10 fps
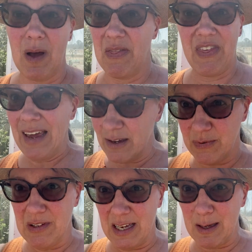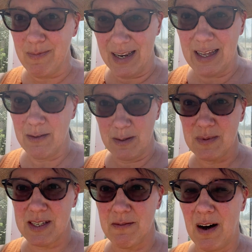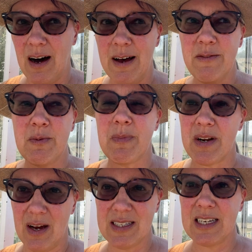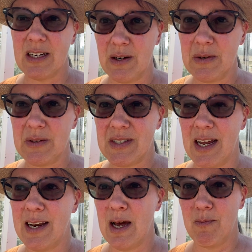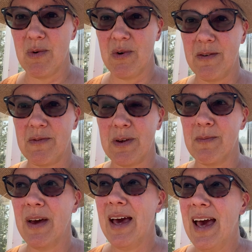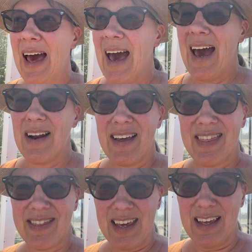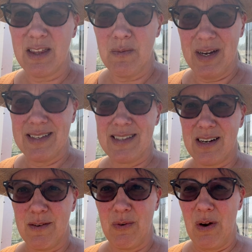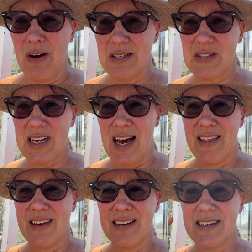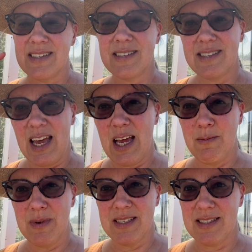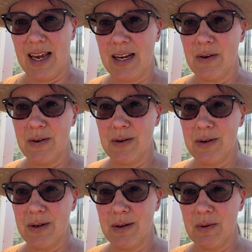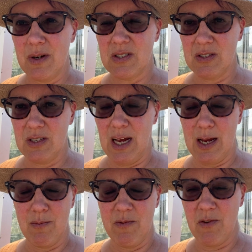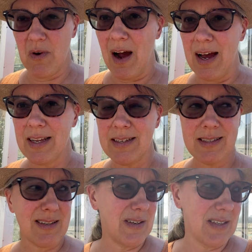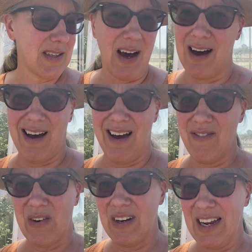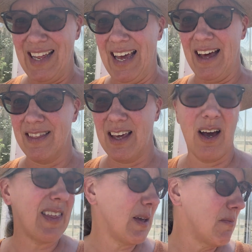Thankfully, many of them survived, but I did lose a number of them. And I think the ones that I've lost are the San Marzano varieties, because I haven't got any out there. I think